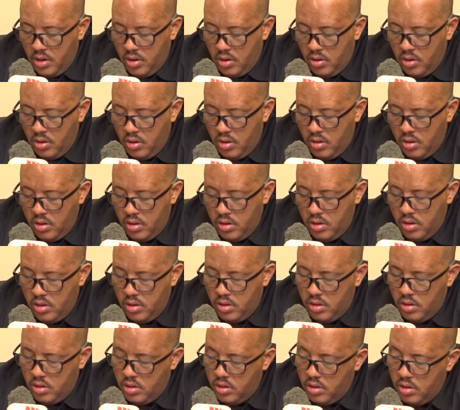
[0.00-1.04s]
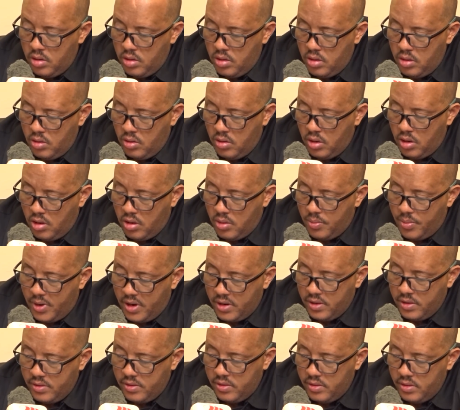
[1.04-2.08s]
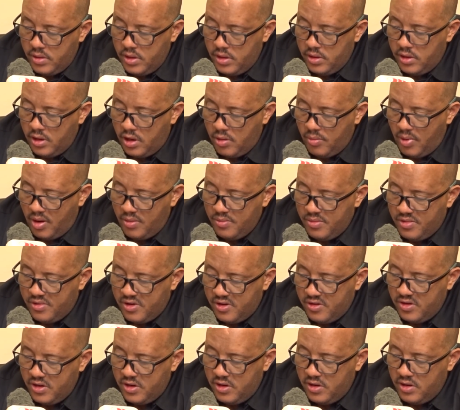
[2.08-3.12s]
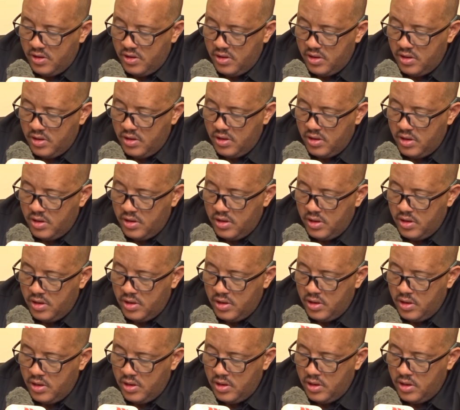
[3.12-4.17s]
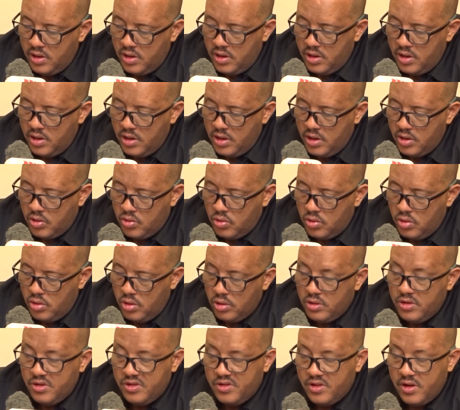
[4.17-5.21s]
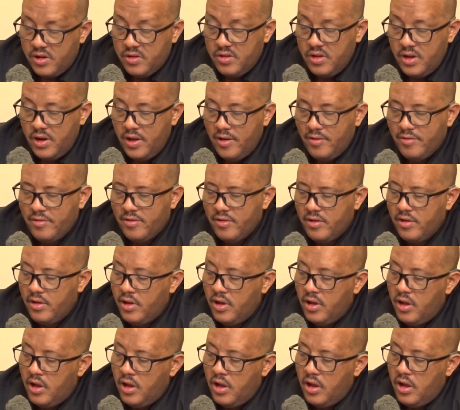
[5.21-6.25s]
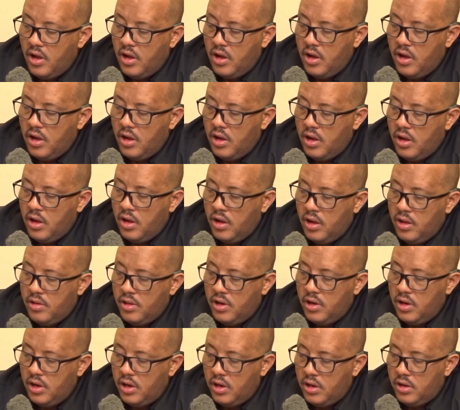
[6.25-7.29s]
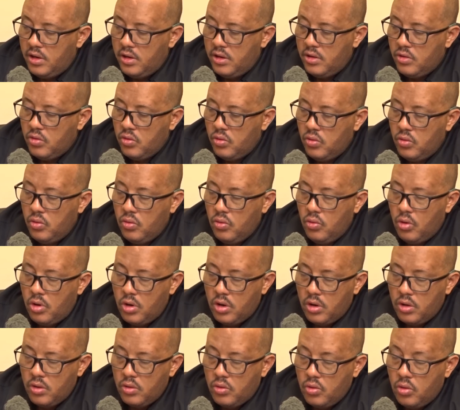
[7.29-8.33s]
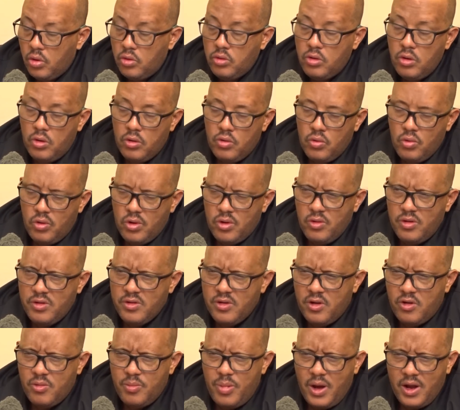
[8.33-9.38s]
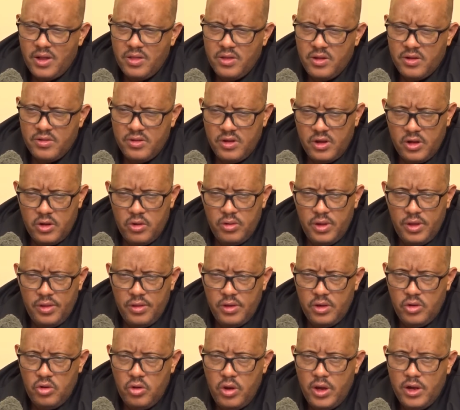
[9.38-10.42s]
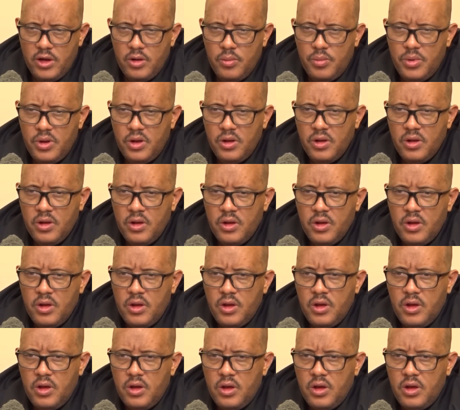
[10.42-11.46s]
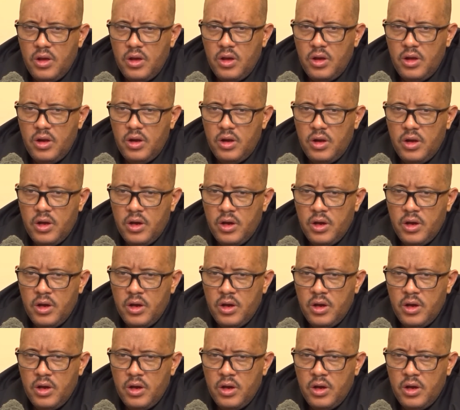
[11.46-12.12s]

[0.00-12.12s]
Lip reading: On our part, the interim administration could not stress enough the need to continue to work with our partners, including the UNDP, in